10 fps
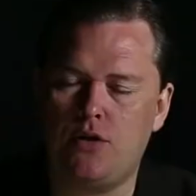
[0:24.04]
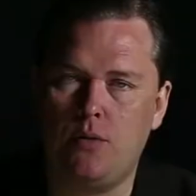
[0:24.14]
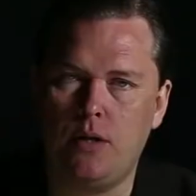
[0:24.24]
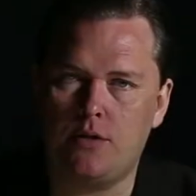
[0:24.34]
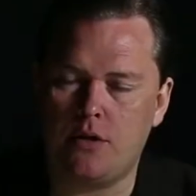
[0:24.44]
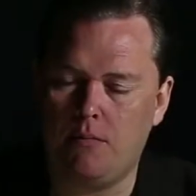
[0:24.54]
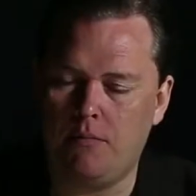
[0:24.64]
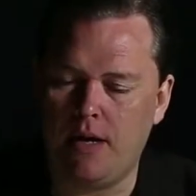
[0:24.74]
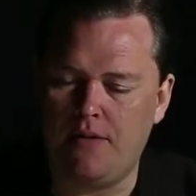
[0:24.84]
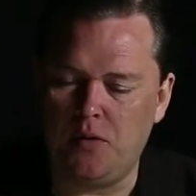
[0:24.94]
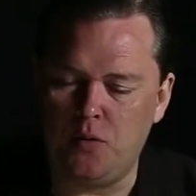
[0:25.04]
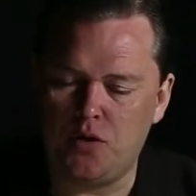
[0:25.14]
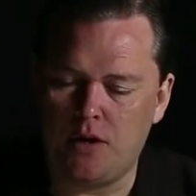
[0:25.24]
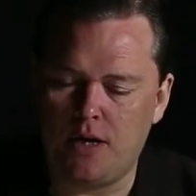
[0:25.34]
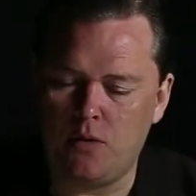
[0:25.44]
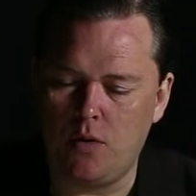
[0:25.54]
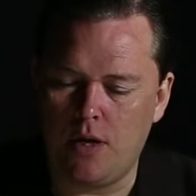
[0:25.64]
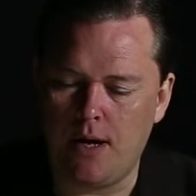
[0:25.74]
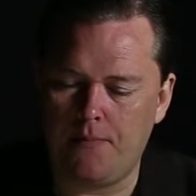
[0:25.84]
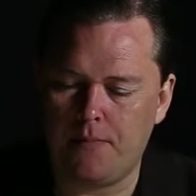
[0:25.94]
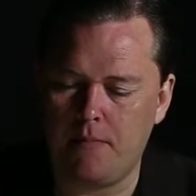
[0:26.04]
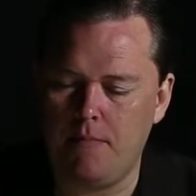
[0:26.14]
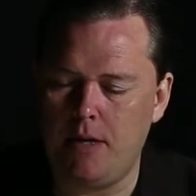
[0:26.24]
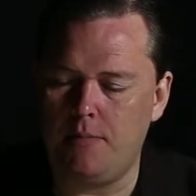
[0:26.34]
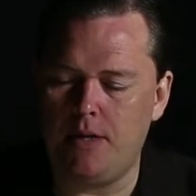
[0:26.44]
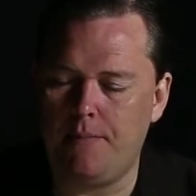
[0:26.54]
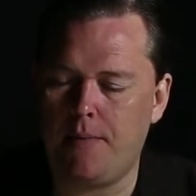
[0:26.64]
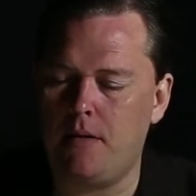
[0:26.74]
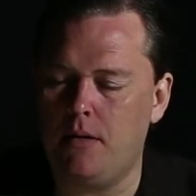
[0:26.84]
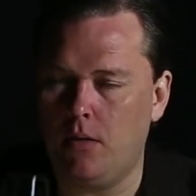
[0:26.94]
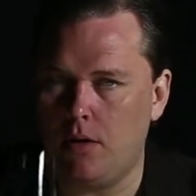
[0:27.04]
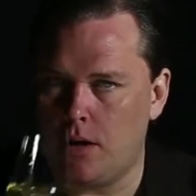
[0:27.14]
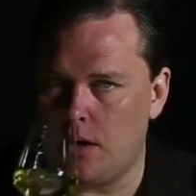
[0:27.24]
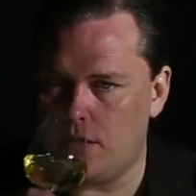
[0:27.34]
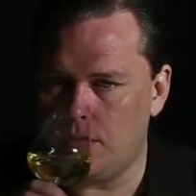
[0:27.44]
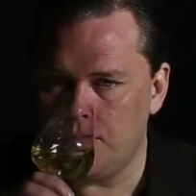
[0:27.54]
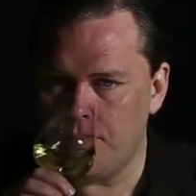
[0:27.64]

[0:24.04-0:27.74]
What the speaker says: showing some evolution here with a medium deep golden color.